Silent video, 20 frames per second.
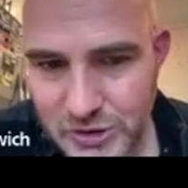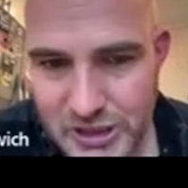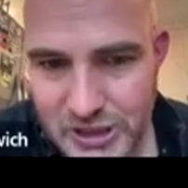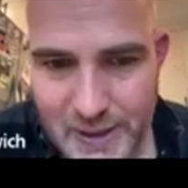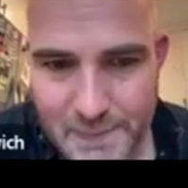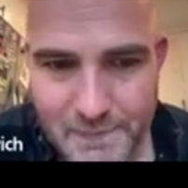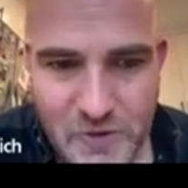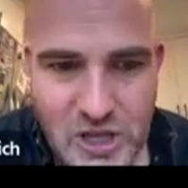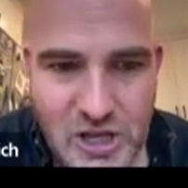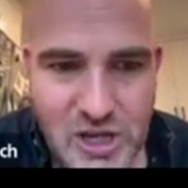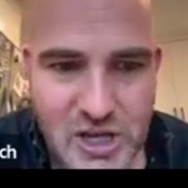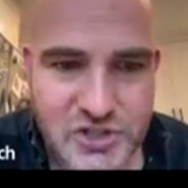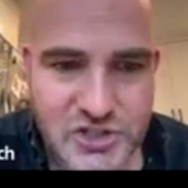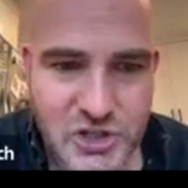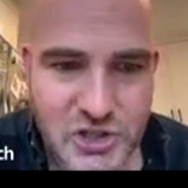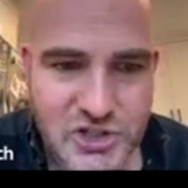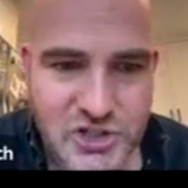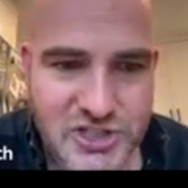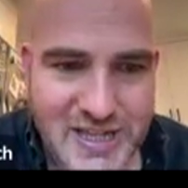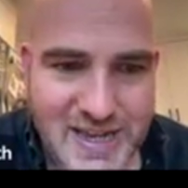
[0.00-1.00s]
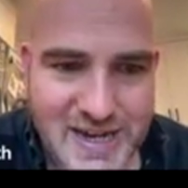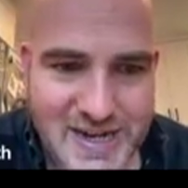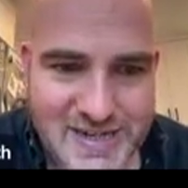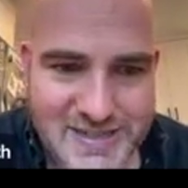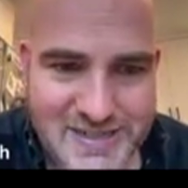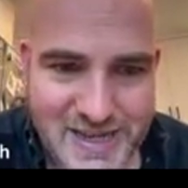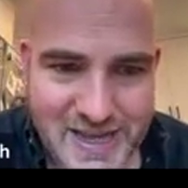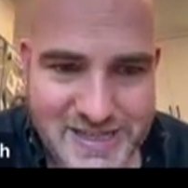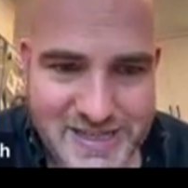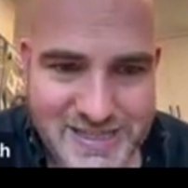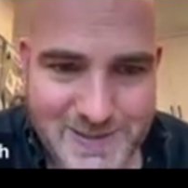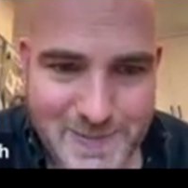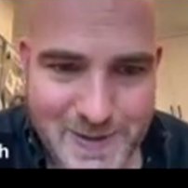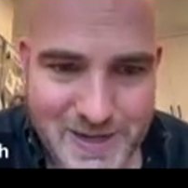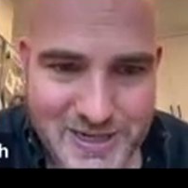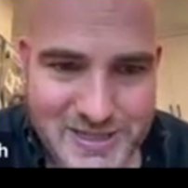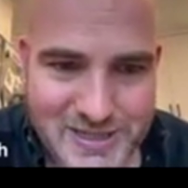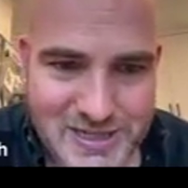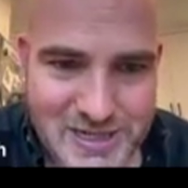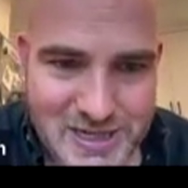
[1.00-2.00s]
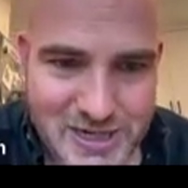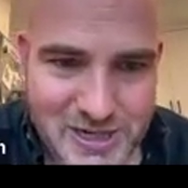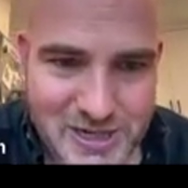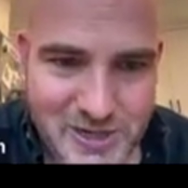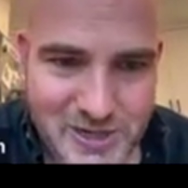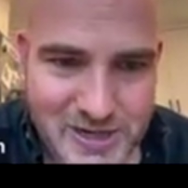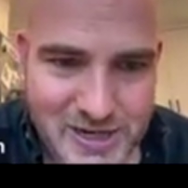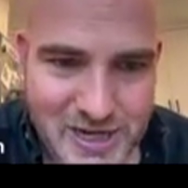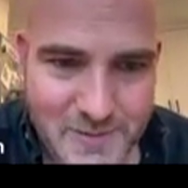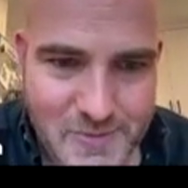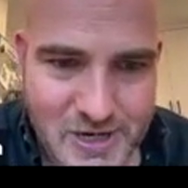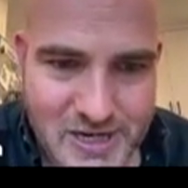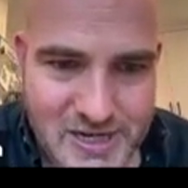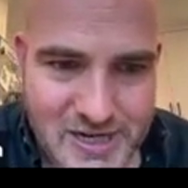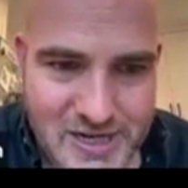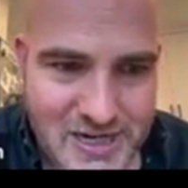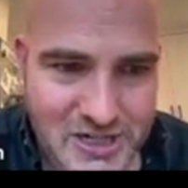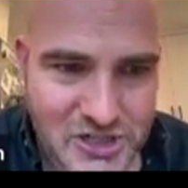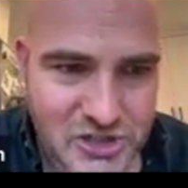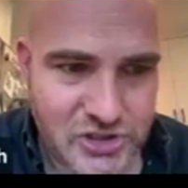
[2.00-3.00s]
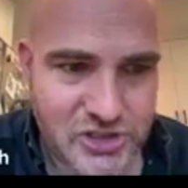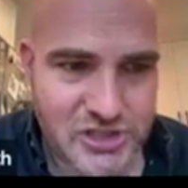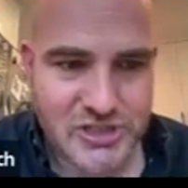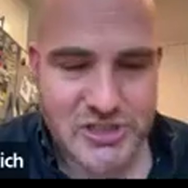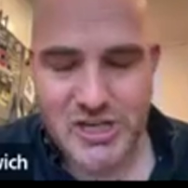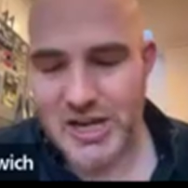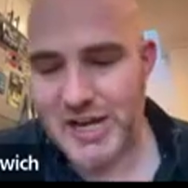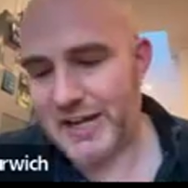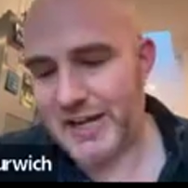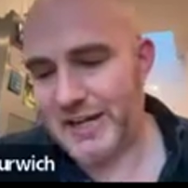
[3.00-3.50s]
Okay. So there's a lot of dead space here, and I might actually just